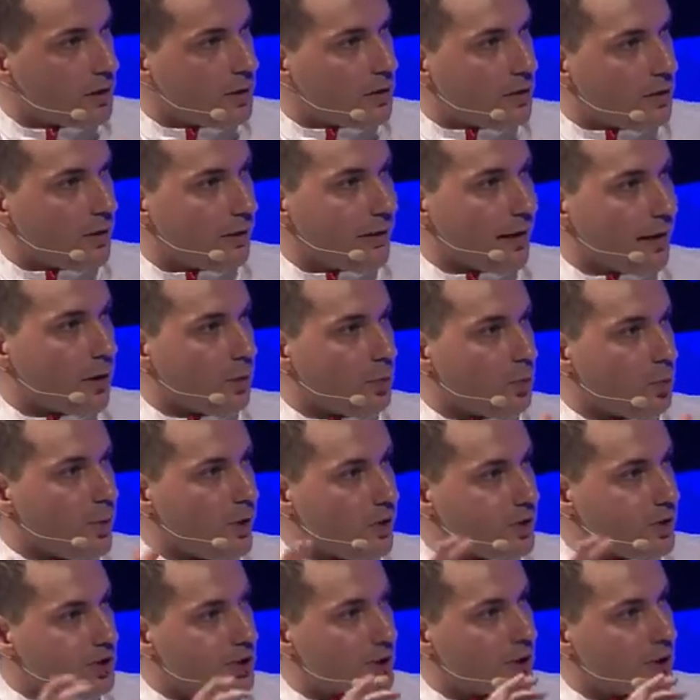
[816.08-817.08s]
around
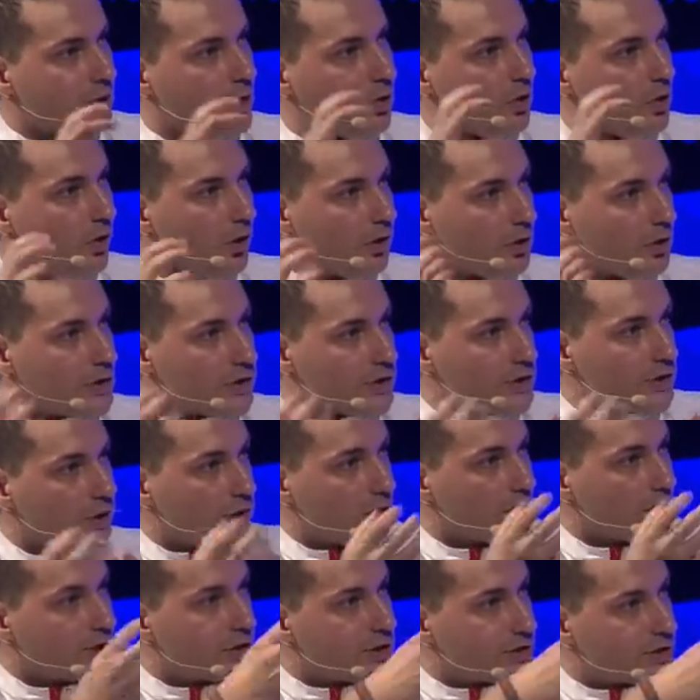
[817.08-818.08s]
which all the
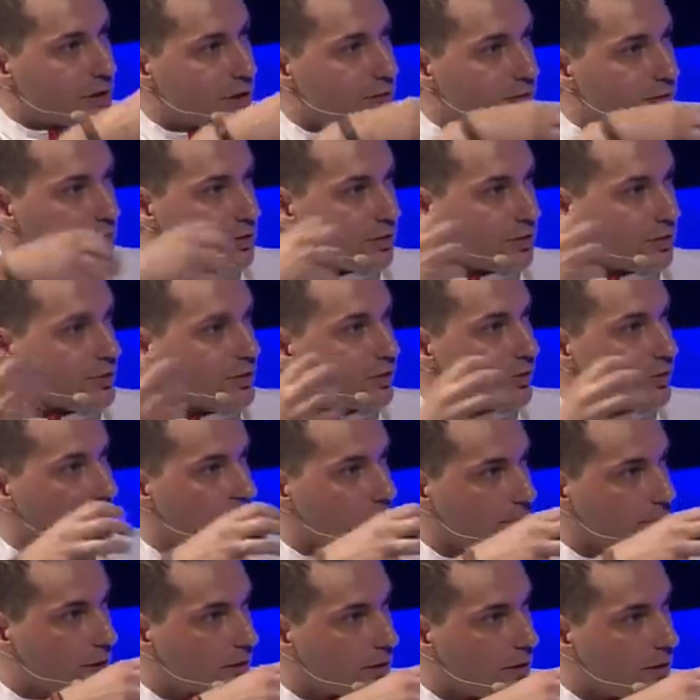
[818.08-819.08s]
technologies are
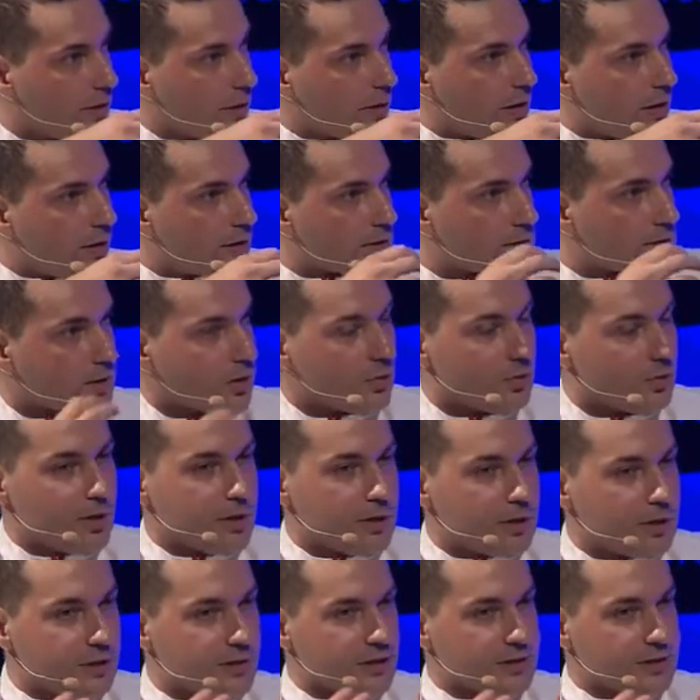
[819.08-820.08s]
surrounded. So
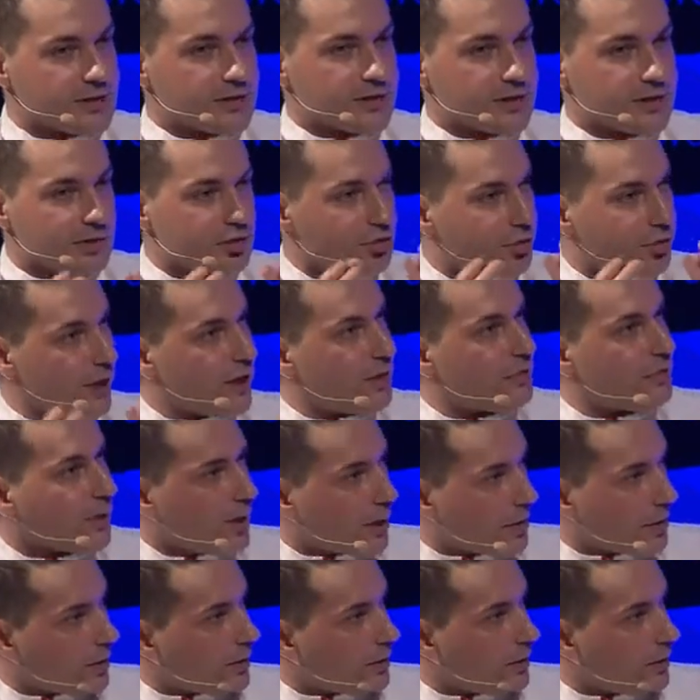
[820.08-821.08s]
this is a
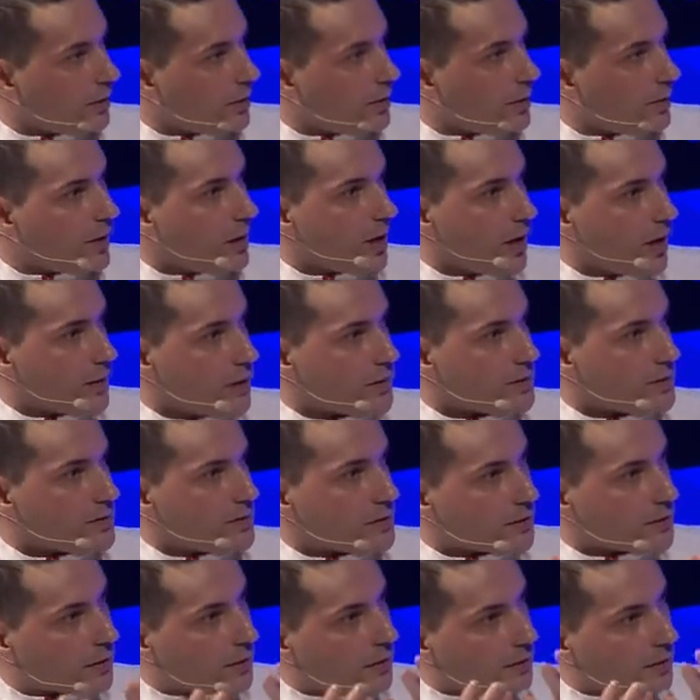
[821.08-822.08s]
trademark, and this is
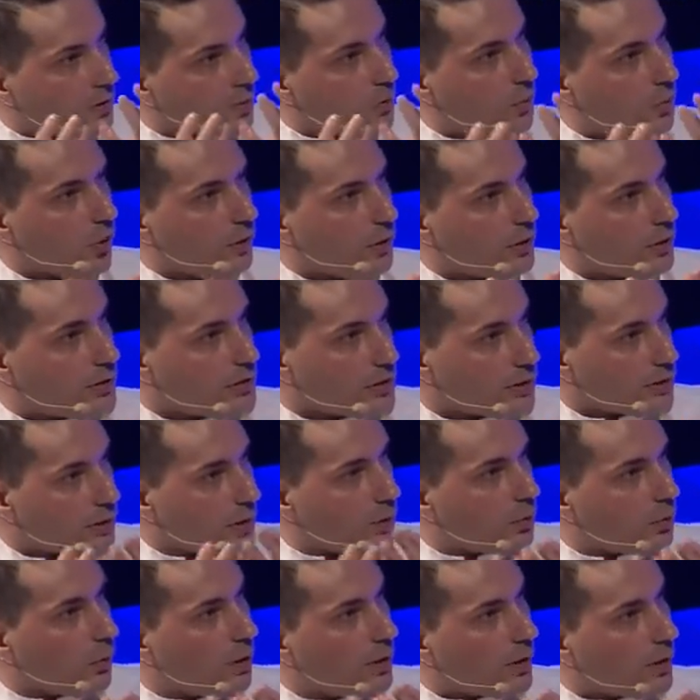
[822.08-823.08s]
a
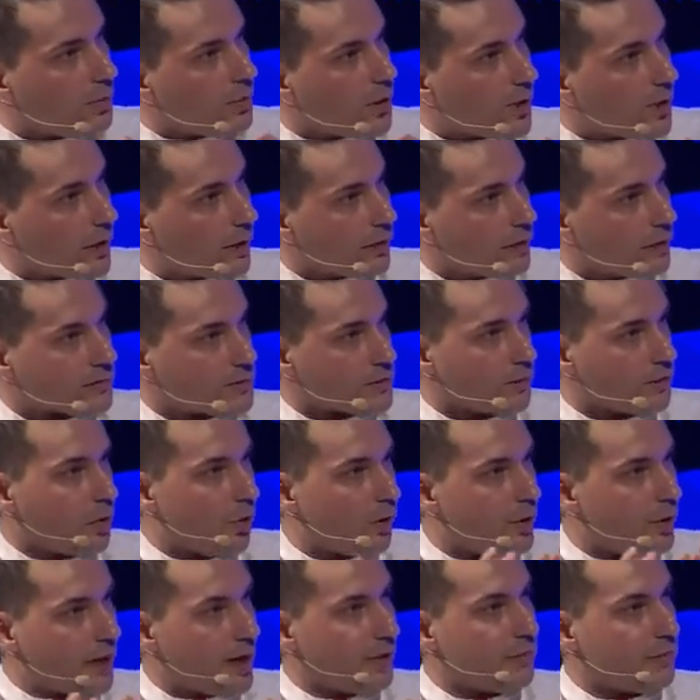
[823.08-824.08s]
quality mark. So
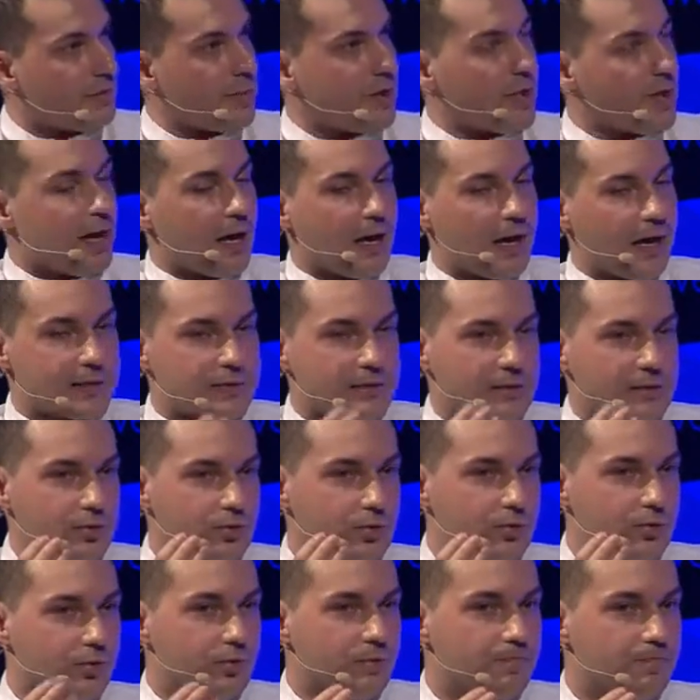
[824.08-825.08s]
OEM has
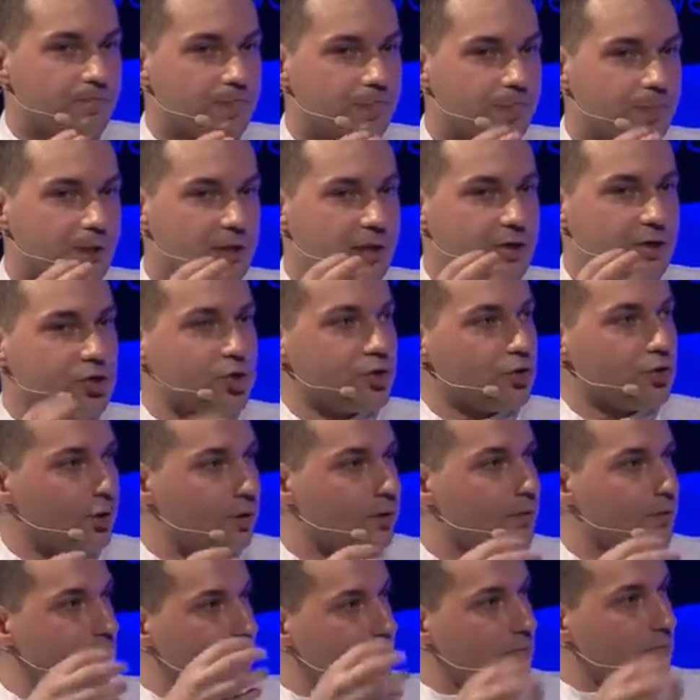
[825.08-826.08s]
to ensure
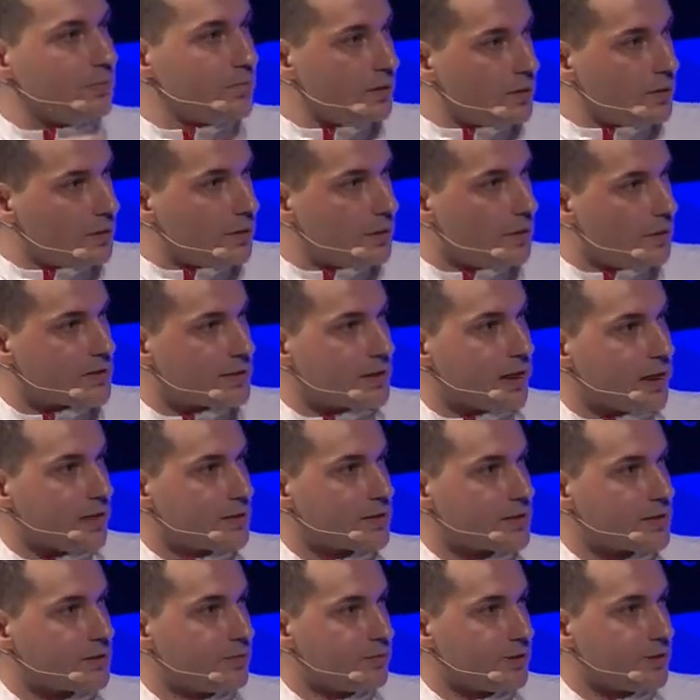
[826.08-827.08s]
its
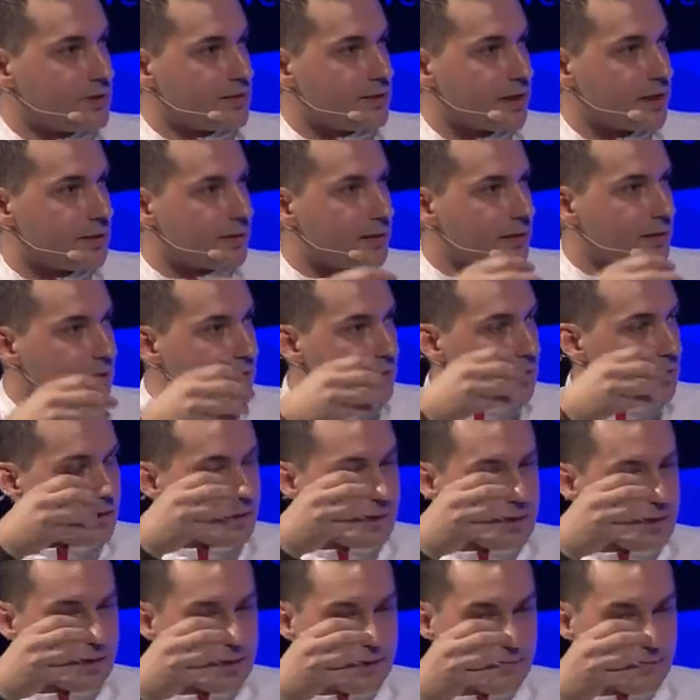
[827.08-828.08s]
customers that
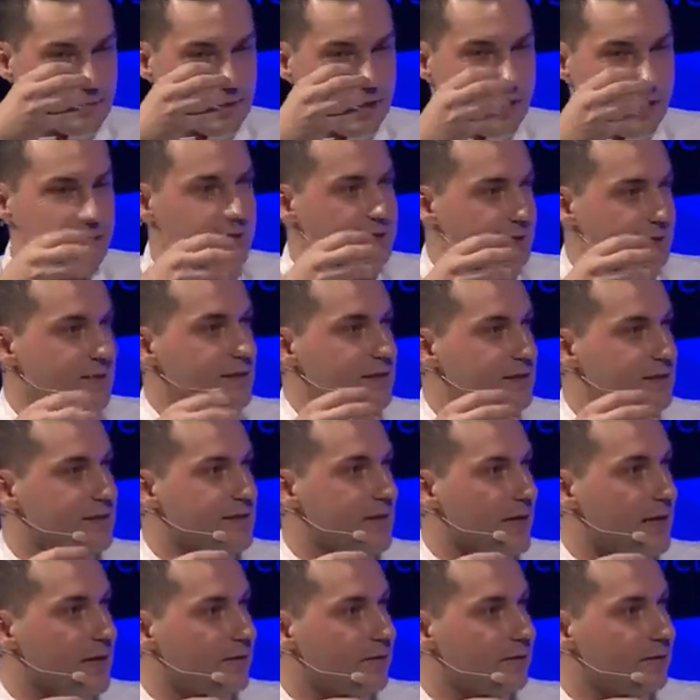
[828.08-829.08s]
it is
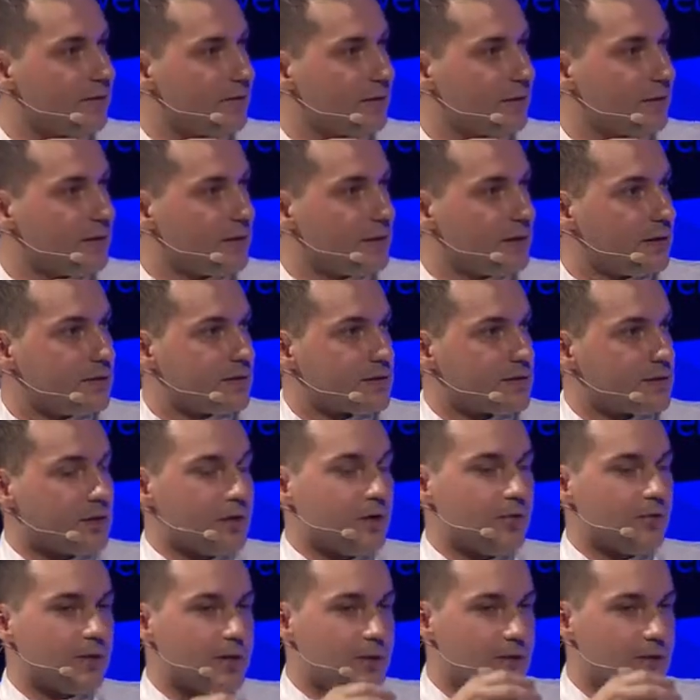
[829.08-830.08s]
safe. So